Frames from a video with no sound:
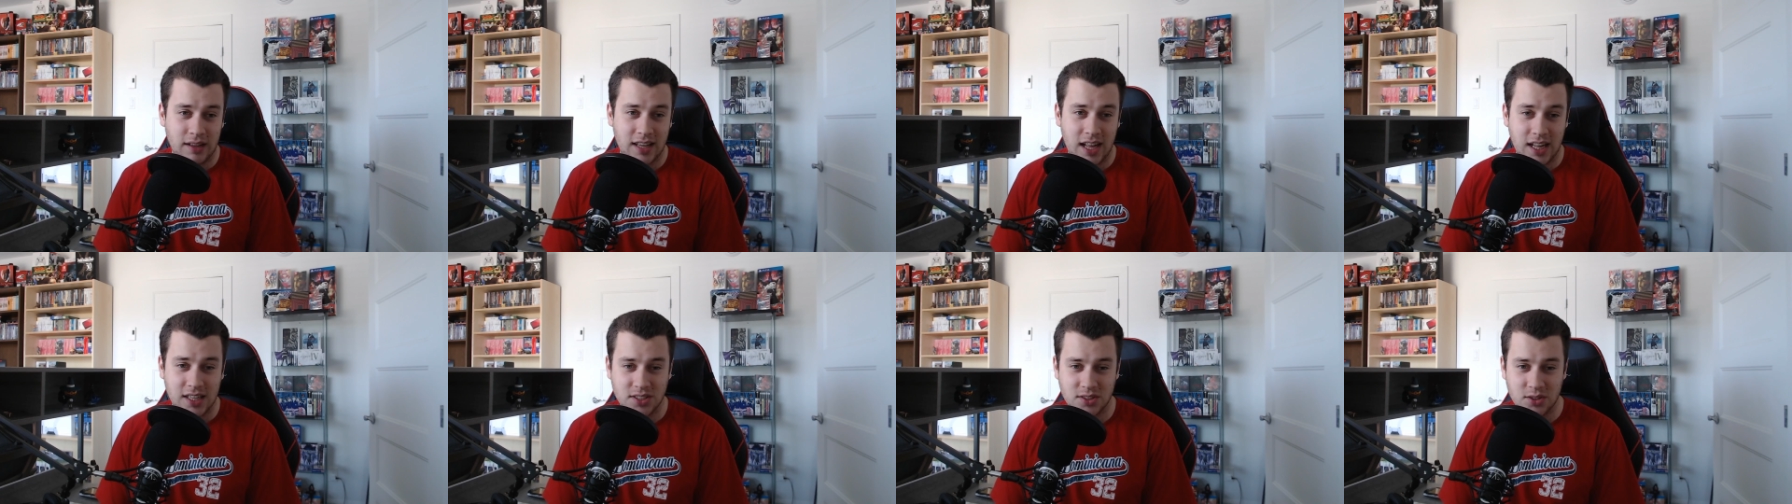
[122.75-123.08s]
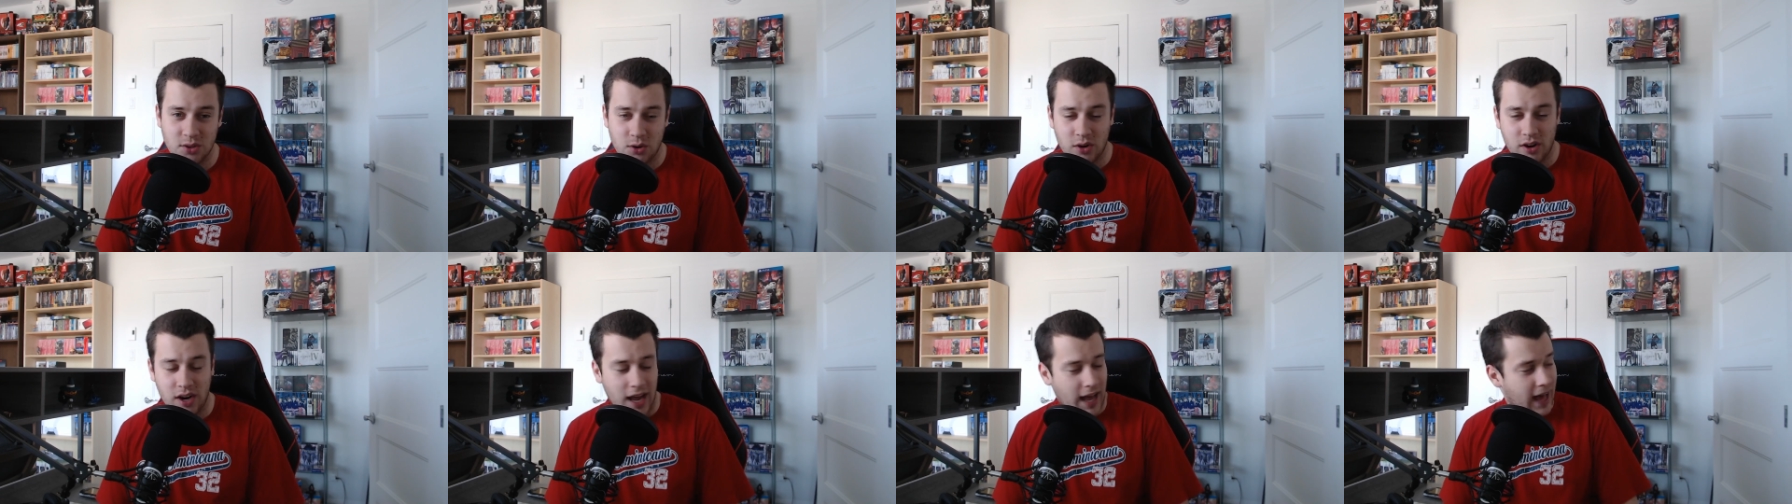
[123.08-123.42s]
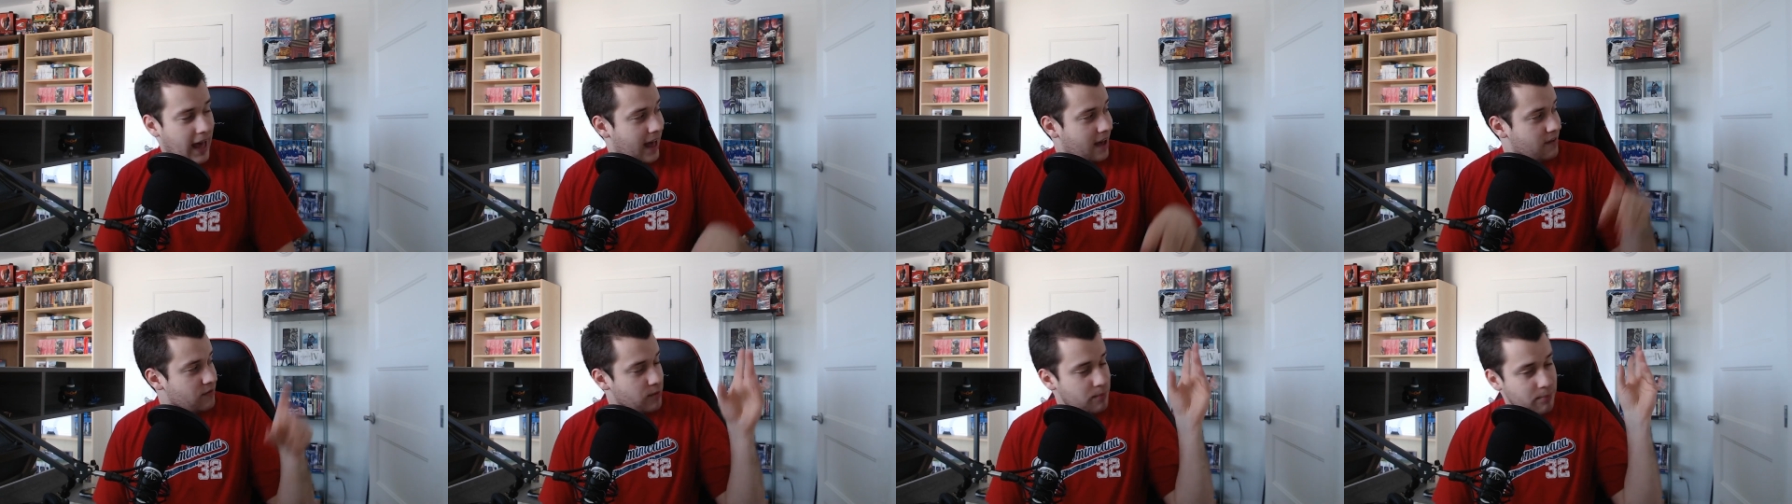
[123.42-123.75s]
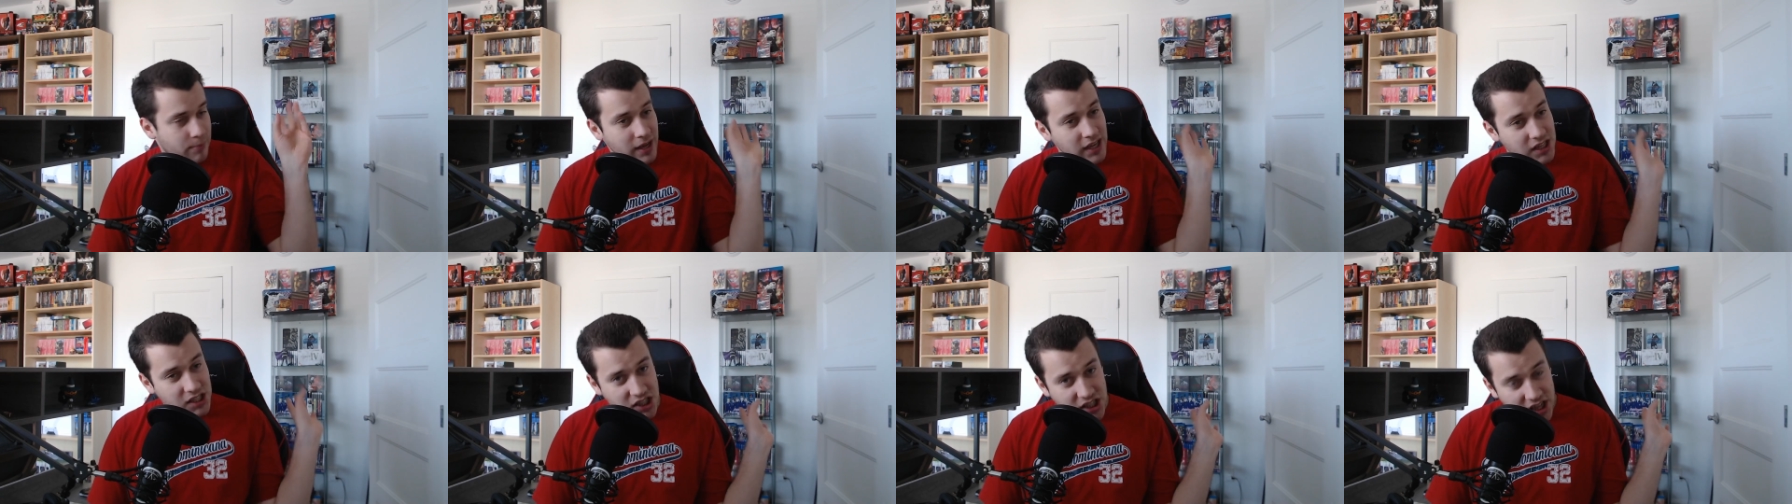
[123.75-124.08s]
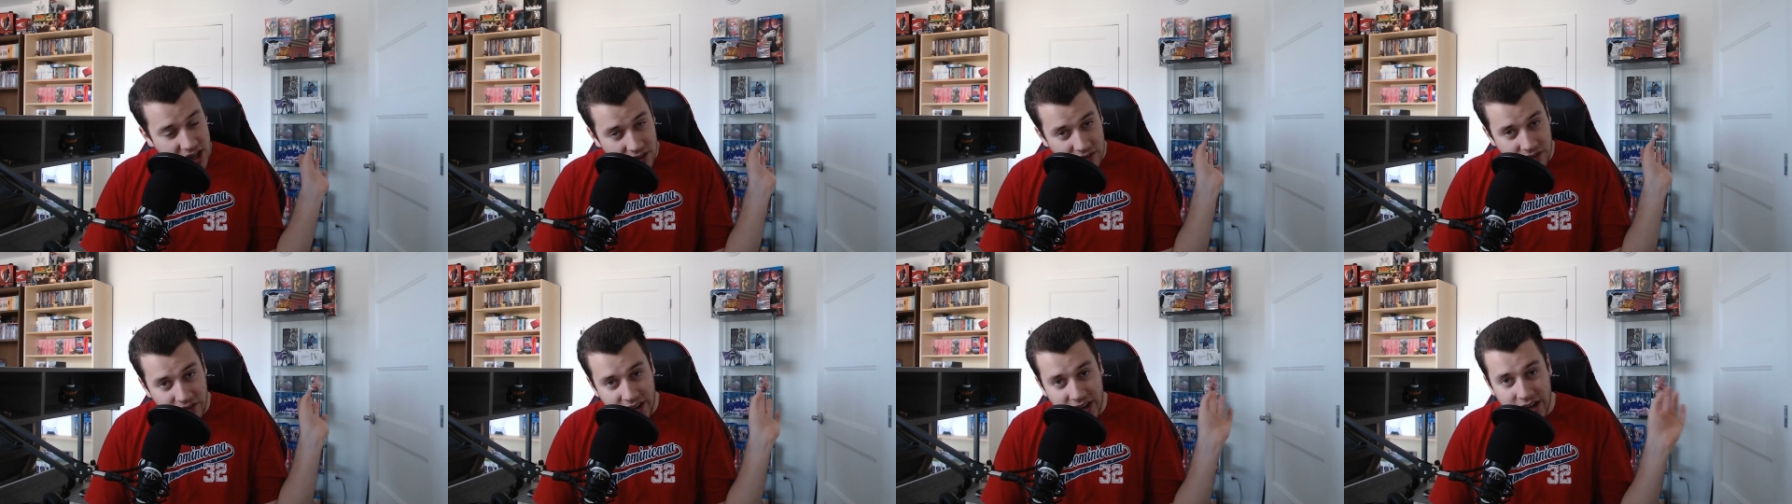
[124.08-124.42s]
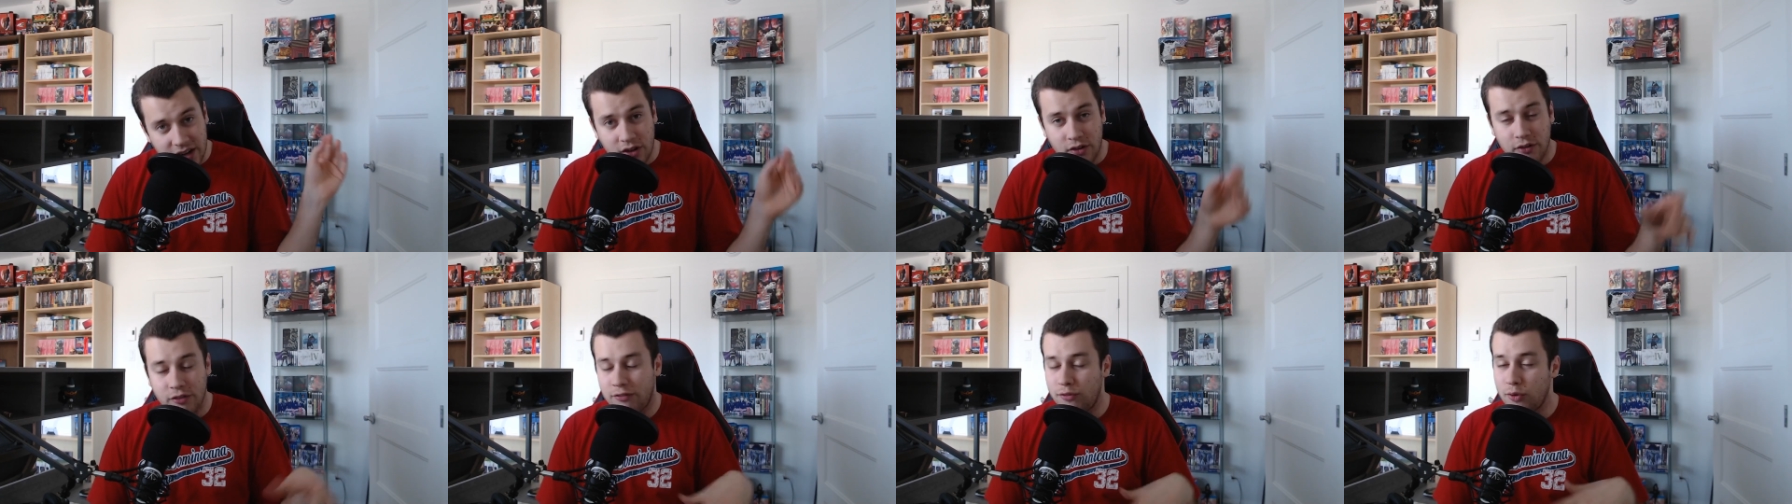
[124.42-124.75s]
that store. I have a big shelf
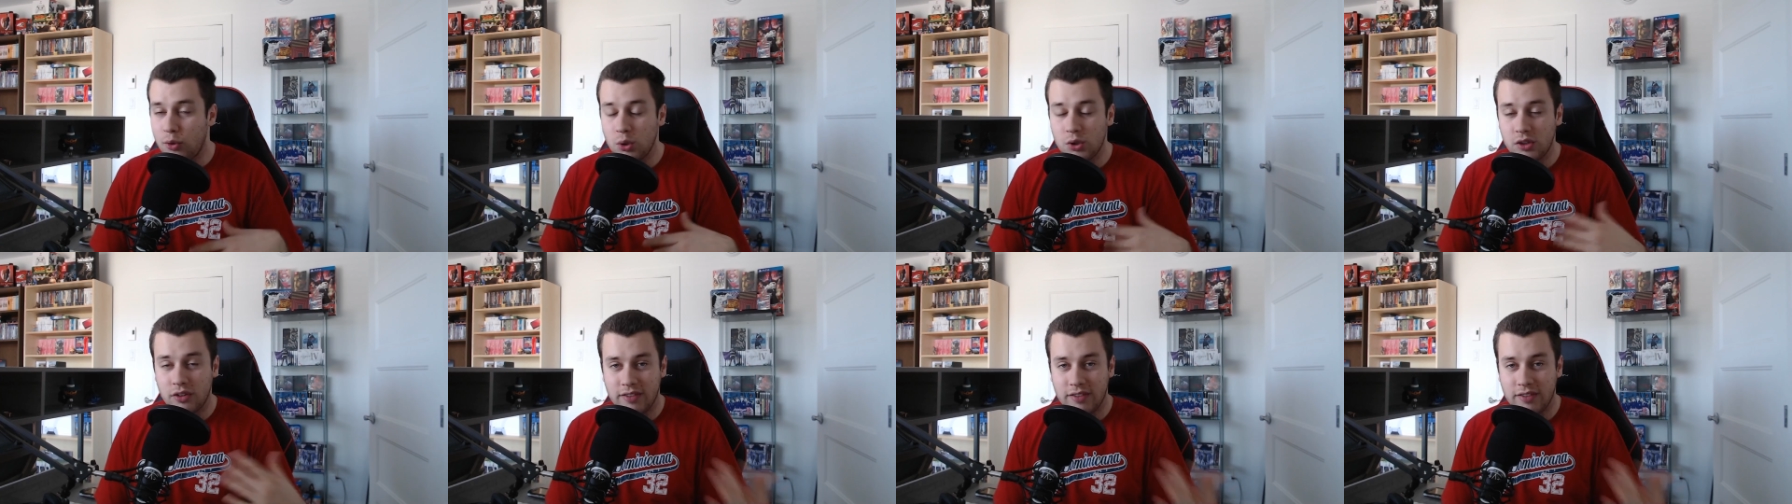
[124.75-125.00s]
here full